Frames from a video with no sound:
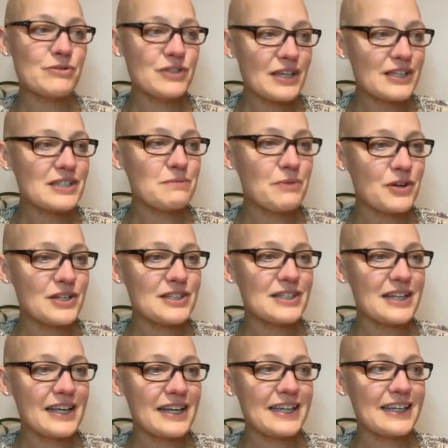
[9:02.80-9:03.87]
testimony
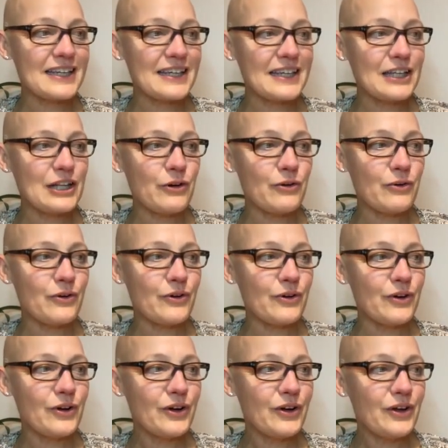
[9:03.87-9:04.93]
to like, you know,
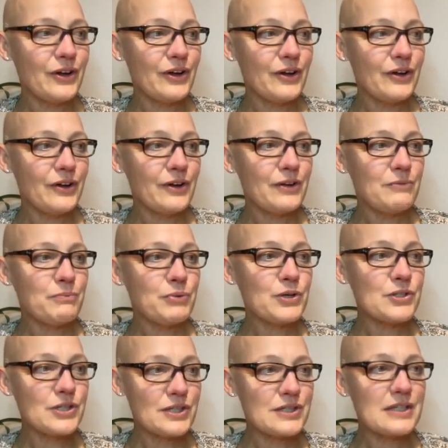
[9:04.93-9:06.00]

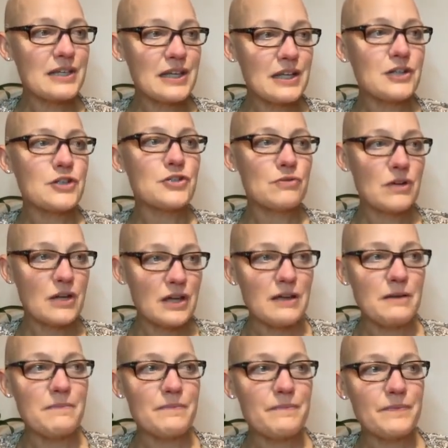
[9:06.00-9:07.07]
persisting in a
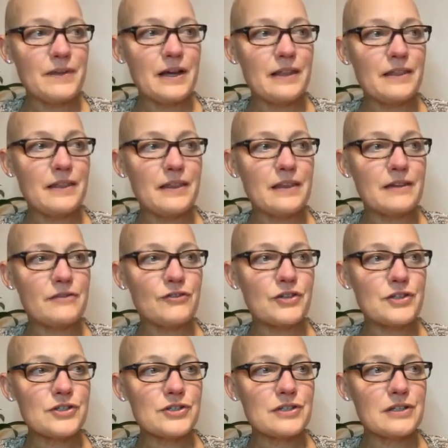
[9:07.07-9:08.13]
dream and
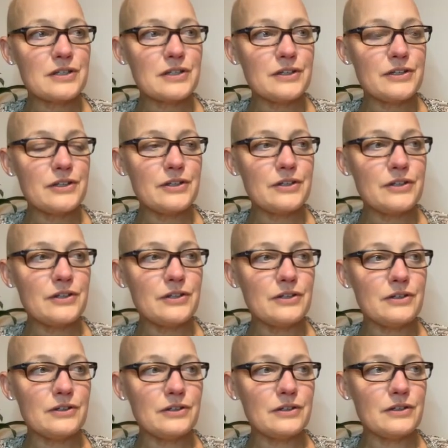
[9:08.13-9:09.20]
just yeah